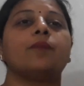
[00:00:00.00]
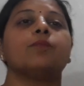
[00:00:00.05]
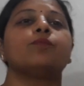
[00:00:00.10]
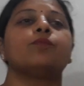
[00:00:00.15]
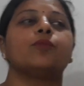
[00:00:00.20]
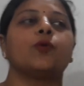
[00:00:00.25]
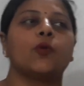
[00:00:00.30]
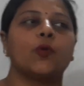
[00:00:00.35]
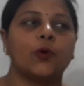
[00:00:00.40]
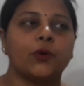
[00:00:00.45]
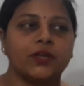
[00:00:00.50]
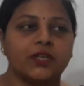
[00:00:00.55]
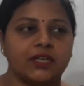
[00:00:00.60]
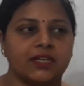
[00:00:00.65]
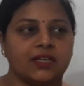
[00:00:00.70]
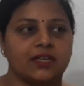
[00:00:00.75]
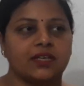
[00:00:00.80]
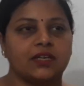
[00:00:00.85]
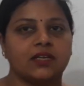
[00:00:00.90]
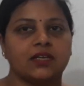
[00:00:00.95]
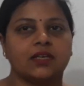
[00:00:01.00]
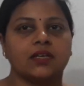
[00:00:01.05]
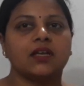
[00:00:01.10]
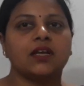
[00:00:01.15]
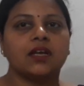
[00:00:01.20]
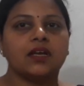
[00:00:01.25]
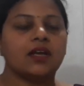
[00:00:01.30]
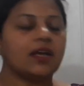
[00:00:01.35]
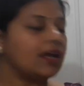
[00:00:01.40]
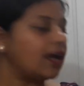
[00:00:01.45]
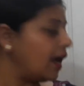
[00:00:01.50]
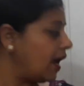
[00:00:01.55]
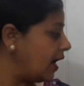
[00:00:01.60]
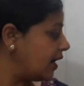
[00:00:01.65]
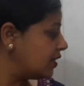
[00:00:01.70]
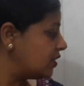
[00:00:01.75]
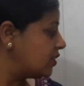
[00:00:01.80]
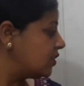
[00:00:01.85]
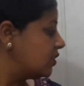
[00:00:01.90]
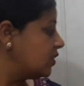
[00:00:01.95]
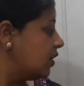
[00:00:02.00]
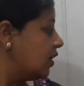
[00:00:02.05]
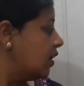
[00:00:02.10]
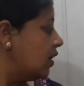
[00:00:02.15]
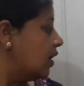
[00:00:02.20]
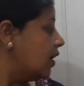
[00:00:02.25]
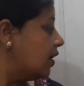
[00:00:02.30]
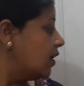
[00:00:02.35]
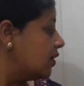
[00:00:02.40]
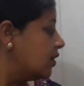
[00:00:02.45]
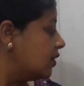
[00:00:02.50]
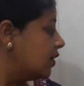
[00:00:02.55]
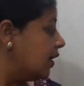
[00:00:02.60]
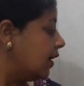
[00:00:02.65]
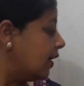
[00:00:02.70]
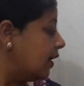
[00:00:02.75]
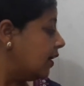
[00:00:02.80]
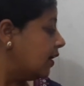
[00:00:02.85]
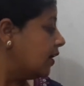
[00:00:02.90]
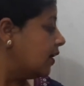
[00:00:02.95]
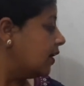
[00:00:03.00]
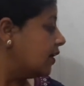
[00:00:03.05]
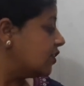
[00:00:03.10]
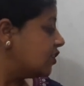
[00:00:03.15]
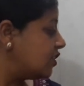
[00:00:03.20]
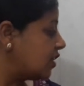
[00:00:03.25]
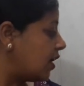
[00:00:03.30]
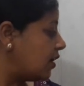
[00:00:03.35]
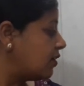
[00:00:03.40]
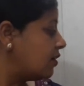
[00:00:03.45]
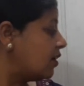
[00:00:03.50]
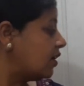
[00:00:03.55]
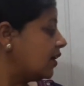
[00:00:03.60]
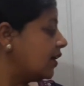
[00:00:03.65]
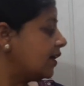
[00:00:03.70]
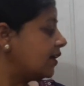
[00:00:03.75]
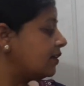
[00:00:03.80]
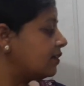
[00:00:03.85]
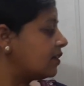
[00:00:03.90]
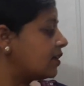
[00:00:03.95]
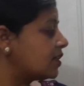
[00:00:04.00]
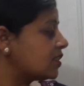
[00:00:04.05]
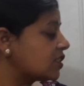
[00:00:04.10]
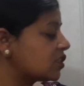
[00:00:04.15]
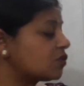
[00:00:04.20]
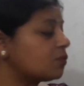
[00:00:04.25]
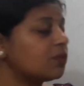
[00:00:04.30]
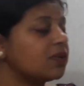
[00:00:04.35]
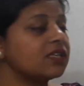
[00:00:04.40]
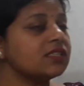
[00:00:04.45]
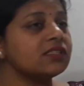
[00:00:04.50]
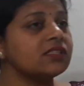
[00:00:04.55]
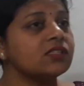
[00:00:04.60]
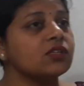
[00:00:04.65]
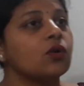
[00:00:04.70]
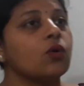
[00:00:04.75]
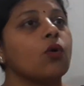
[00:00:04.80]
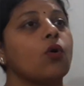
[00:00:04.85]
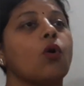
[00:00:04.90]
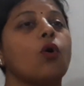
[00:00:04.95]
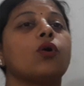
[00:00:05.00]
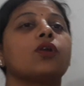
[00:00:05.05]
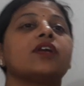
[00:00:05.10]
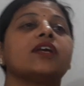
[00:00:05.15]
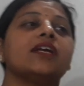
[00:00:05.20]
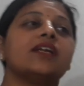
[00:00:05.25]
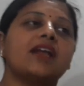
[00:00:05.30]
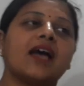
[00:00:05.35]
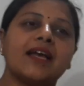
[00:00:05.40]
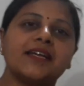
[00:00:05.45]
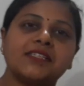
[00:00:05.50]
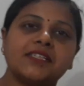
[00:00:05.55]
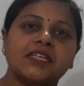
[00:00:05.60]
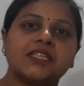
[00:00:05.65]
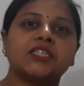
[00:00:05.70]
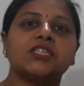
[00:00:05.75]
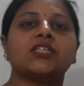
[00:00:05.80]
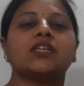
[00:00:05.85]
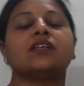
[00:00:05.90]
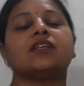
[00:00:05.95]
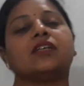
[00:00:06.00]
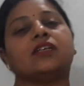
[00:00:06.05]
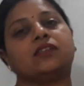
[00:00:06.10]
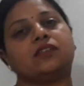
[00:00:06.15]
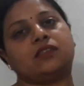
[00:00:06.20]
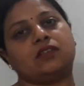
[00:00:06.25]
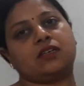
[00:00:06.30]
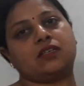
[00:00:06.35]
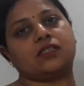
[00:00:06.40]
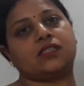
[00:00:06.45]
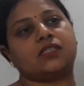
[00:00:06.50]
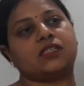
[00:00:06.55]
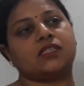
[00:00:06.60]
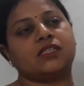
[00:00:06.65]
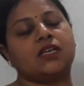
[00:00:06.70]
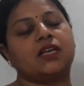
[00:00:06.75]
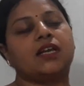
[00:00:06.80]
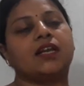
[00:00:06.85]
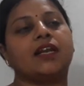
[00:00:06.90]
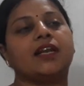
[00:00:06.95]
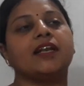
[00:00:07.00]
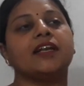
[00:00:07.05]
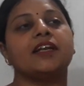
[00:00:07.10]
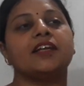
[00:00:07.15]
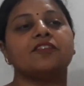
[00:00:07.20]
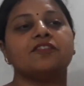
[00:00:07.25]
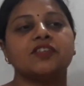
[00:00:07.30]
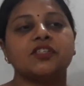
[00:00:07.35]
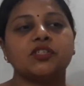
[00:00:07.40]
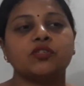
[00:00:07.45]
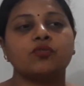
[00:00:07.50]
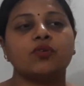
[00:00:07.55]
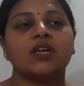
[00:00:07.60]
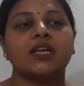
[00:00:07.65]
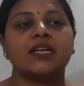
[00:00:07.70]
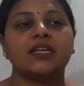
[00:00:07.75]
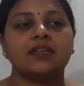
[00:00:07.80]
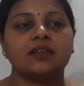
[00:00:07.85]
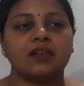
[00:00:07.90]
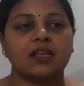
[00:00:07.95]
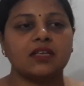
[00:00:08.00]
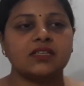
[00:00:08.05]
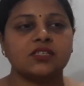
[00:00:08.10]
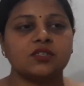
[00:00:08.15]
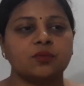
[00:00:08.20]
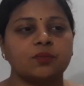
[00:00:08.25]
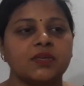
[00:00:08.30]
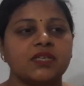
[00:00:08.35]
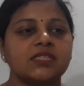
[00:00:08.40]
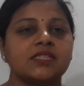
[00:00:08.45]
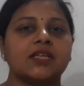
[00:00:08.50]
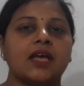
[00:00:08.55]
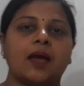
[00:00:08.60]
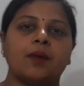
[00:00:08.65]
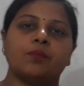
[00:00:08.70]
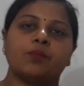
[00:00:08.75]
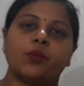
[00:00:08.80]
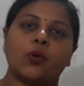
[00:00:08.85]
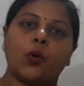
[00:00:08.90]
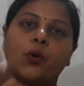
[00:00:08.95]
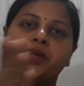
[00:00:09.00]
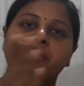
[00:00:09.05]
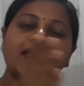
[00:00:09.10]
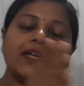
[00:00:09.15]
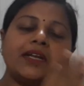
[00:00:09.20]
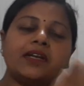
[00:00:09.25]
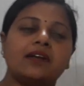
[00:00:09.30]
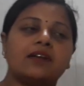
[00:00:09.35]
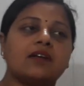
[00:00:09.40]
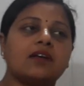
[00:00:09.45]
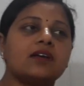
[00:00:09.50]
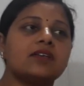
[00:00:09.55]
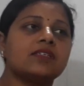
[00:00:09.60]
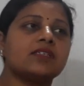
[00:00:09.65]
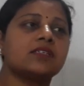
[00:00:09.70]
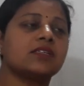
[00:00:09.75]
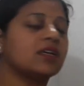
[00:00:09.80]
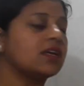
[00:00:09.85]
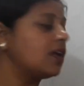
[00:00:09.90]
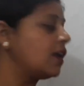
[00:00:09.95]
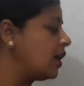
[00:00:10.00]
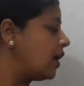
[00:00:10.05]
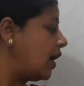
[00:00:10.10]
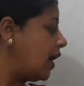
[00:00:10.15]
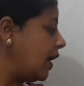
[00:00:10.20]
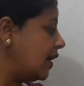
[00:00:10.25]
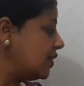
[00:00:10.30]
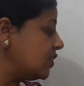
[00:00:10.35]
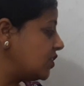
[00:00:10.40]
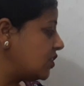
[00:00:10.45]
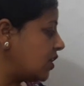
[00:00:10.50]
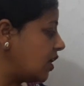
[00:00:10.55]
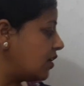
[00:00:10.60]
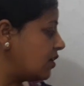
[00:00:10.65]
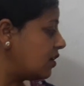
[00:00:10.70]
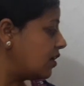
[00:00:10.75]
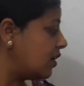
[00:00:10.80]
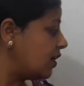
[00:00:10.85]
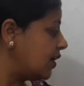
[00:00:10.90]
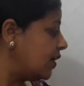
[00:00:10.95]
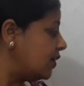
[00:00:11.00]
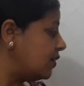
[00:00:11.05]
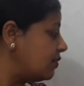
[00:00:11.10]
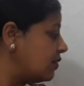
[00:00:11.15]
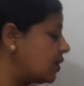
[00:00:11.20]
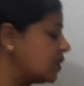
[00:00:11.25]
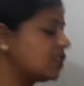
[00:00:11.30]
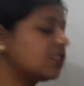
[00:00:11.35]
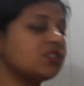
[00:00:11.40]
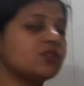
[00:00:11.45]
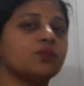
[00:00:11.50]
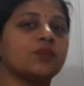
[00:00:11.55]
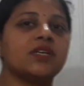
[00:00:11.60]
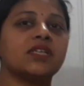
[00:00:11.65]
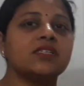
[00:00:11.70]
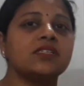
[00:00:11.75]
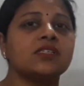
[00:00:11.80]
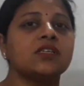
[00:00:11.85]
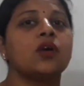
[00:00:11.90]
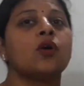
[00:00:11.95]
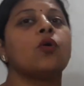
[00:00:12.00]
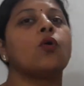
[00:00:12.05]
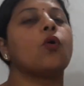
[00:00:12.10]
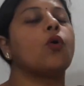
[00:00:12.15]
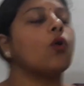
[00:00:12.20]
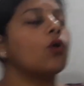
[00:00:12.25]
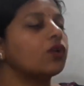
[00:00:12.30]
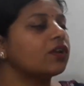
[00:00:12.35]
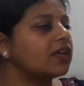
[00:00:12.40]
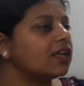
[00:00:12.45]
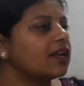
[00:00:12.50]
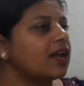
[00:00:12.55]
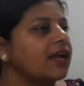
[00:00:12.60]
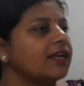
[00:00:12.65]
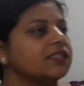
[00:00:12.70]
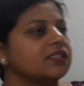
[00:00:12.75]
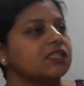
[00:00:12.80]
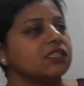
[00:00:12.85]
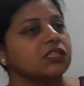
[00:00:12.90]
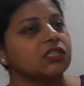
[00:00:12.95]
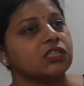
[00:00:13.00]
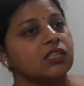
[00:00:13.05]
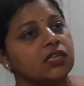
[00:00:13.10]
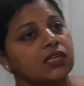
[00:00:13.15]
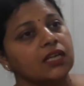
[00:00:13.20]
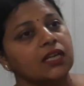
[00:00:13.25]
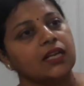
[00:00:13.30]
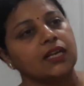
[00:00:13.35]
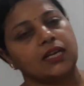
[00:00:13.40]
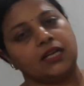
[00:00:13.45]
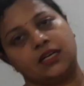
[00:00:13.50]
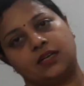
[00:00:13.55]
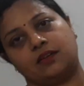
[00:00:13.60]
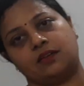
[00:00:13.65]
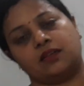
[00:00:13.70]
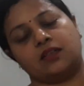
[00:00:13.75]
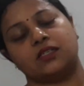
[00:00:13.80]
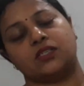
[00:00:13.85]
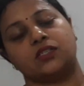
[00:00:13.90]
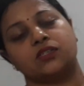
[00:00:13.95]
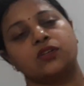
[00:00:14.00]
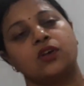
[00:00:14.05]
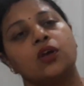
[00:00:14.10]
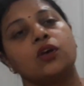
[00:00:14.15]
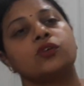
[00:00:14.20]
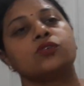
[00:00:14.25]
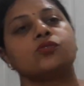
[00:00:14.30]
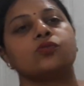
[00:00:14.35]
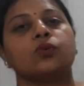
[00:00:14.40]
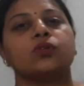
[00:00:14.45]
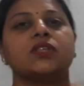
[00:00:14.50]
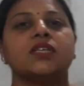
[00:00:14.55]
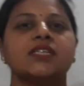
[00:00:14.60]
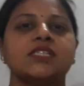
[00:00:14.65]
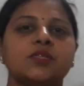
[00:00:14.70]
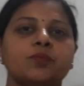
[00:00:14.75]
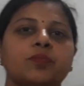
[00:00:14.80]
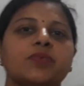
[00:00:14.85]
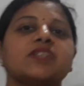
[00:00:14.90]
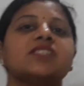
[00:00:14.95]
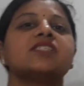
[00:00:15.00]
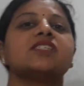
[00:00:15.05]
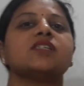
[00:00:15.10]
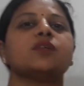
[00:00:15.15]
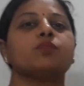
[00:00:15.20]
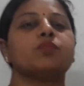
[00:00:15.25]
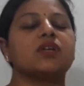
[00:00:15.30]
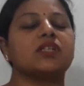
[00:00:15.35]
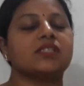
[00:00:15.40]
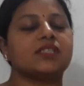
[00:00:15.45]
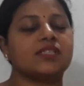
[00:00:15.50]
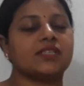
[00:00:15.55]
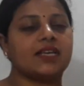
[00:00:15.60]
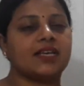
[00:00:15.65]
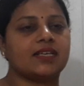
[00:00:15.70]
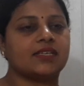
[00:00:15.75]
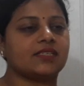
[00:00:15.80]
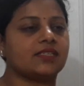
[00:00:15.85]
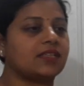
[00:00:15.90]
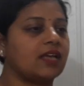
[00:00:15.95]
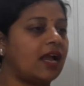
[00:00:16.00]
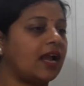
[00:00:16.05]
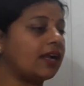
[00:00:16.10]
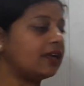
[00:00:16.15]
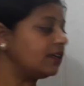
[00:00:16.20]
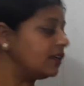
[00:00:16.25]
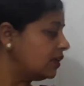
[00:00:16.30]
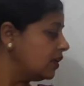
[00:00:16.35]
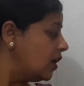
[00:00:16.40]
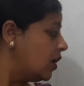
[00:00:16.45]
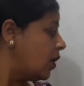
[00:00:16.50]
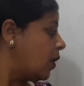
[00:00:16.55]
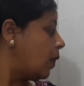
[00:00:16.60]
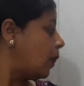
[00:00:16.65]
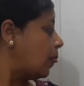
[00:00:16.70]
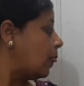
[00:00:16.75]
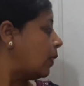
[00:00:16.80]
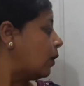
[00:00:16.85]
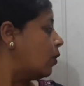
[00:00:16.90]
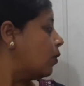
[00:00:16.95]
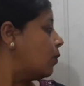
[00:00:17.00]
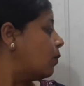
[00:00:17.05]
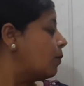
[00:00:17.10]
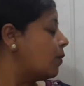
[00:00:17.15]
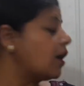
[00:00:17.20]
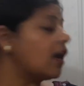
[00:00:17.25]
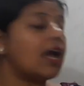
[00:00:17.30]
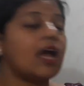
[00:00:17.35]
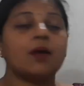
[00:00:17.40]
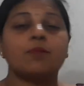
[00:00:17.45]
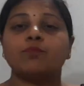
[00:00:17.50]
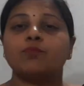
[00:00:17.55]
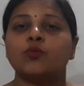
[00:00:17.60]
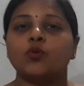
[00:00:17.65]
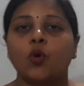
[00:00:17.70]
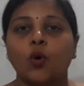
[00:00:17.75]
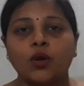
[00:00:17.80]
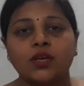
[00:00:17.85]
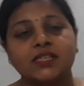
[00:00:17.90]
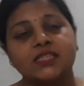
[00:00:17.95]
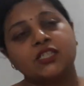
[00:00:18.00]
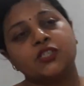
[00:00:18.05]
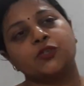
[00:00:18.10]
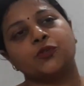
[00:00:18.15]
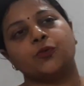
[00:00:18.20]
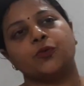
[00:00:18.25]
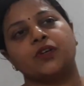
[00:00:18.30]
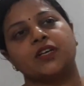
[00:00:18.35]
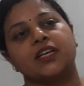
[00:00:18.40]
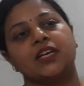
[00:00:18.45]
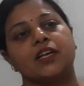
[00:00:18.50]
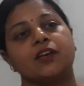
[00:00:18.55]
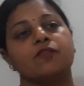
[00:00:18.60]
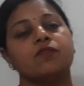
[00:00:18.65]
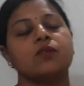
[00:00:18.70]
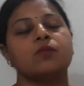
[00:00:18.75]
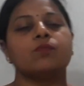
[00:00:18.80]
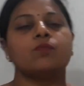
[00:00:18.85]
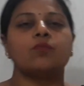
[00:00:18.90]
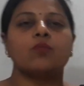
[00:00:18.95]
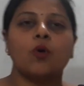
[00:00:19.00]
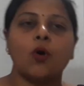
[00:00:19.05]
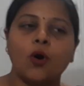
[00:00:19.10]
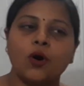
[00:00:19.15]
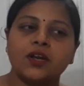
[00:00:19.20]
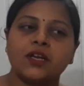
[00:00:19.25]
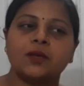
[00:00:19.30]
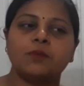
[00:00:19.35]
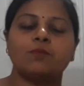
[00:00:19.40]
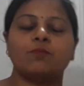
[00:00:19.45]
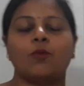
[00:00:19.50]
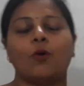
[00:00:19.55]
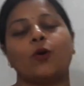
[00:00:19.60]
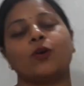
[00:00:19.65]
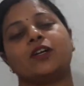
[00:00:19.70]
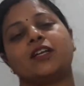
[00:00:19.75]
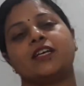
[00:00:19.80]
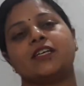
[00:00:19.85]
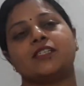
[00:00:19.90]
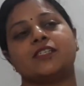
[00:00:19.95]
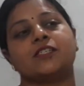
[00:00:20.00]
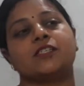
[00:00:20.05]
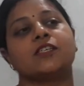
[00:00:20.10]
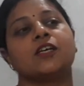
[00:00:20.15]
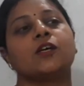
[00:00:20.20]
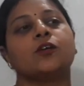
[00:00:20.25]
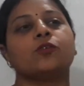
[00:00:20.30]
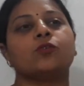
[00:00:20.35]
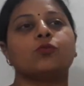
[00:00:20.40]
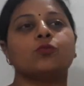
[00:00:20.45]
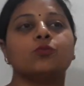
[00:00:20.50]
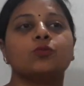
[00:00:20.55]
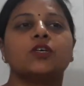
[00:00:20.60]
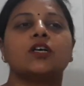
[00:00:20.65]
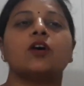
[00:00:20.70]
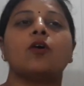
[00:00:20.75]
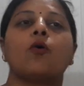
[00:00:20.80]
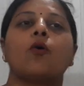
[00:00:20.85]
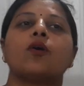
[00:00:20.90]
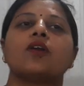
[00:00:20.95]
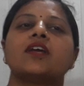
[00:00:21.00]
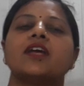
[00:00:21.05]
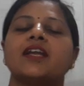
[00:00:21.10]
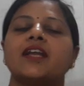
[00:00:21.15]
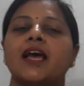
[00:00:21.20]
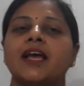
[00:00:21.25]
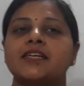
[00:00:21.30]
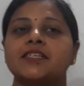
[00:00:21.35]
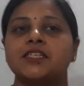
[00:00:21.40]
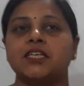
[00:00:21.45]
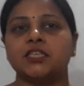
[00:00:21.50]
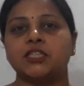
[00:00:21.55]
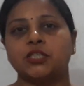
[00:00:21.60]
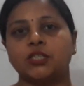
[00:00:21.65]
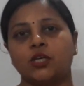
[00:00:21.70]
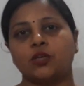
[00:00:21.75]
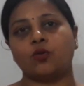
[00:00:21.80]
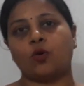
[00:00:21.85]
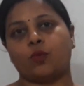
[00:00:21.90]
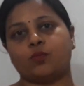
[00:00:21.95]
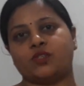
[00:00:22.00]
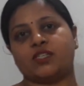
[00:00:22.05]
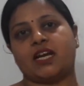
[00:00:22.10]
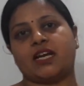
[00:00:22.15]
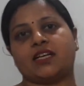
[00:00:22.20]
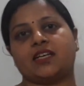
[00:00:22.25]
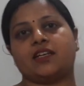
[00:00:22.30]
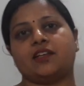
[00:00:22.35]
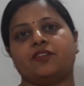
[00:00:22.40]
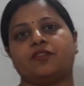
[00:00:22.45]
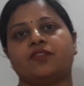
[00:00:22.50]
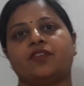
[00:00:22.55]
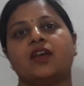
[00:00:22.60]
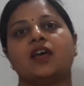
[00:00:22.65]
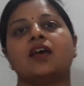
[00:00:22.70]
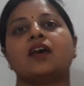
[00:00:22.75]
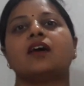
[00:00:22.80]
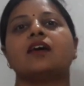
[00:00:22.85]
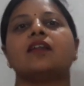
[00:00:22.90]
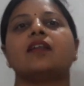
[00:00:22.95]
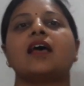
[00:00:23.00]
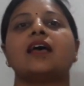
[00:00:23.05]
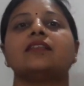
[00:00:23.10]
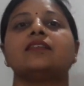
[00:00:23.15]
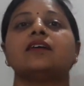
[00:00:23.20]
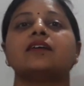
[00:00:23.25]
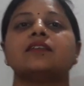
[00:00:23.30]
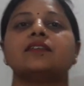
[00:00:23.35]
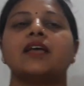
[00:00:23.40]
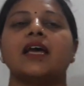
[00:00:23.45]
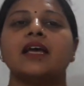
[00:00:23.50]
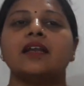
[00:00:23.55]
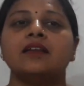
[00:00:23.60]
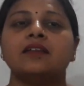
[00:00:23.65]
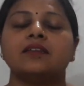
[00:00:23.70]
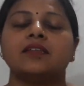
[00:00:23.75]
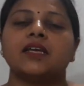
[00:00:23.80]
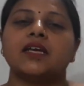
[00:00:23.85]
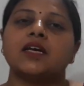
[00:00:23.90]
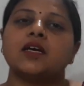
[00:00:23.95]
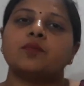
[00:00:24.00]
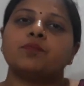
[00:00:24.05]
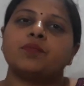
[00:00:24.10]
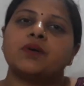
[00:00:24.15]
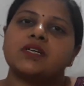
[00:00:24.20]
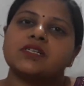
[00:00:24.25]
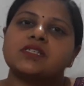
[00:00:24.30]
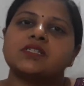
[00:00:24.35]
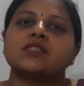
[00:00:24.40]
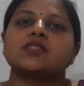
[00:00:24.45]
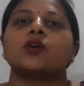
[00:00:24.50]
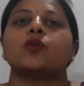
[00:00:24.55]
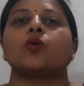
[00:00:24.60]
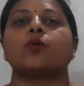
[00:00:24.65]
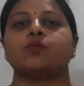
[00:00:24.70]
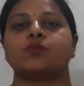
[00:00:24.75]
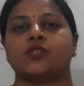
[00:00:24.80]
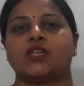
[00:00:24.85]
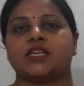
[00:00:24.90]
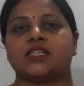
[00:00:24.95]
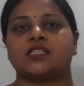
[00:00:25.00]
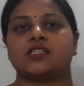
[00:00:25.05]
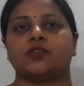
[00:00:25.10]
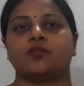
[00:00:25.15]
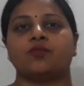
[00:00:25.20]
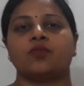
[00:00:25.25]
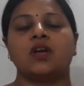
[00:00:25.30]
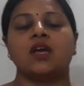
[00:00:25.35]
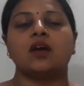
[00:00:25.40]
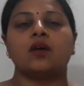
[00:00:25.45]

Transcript: employee, and general interest means organization interest. Individual interest means employee interest and general interest means organization interest. So this principle says that employees should give more importance to the organization objective rather than their personal objective.